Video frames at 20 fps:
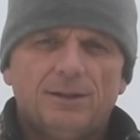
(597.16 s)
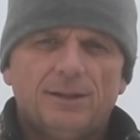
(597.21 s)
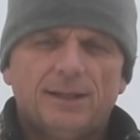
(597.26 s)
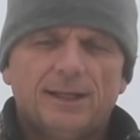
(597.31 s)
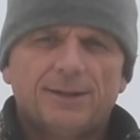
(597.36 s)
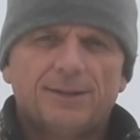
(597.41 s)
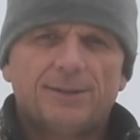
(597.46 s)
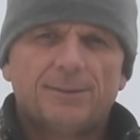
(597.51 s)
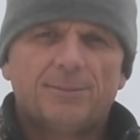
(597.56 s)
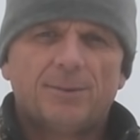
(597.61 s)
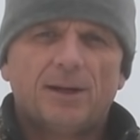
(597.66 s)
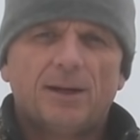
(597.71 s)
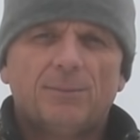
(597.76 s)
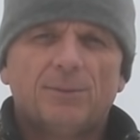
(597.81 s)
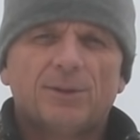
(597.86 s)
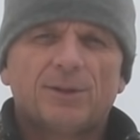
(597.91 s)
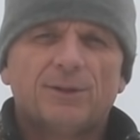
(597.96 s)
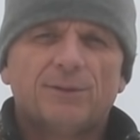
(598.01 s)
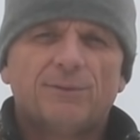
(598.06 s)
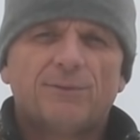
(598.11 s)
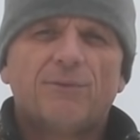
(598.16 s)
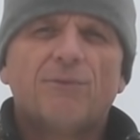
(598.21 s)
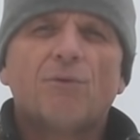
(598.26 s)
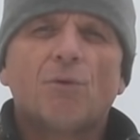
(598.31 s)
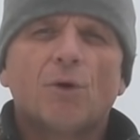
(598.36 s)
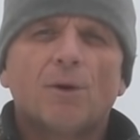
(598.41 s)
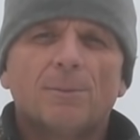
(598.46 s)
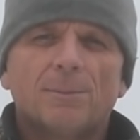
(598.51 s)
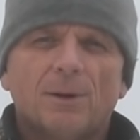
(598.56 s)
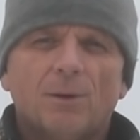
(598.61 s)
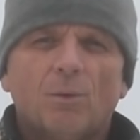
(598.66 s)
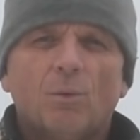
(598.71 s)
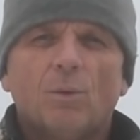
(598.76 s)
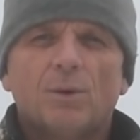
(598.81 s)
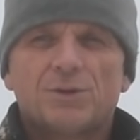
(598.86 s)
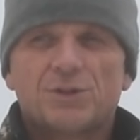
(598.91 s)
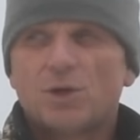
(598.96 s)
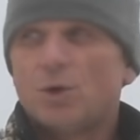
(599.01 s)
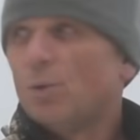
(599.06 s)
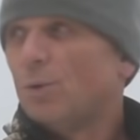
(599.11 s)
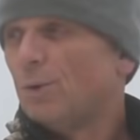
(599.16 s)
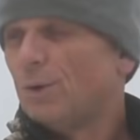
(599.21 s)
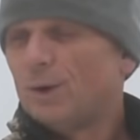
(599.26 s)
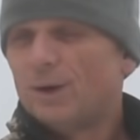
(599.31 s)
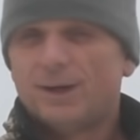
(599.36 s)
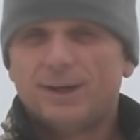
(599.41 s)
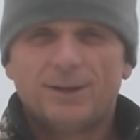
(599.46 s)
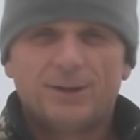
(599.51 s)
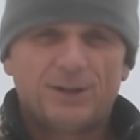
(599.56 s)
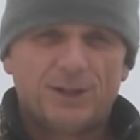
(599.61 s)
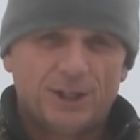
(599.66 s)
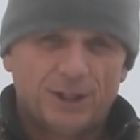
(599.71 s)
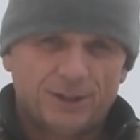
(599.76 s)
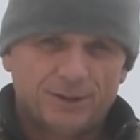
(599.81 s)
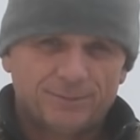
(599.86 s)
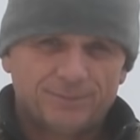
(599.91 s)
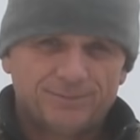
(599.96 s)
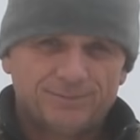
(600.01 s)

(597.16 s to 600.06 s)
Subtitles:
get the public informed about what's going on out here,